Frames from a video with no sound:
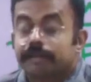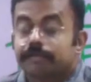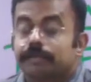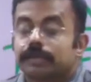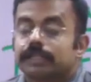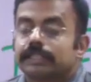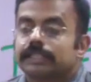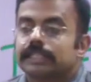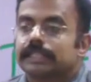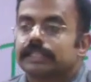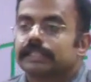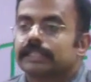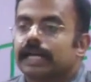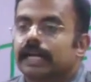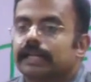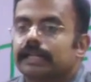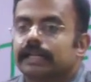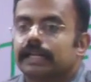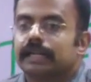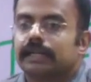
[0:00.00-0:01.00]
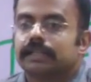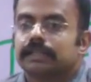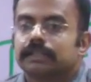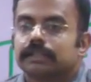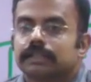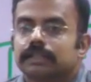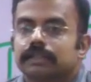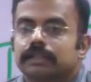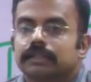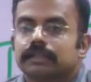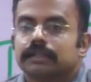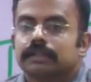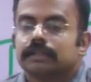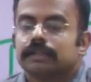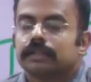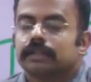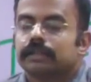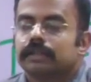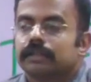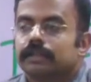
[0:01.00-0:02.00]
was this started?
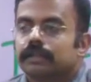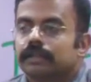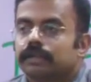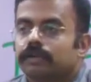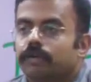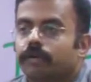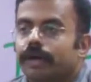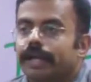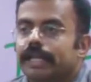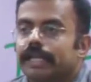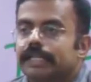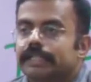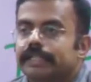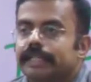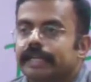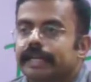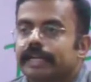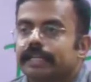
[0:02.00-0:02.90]
Coalition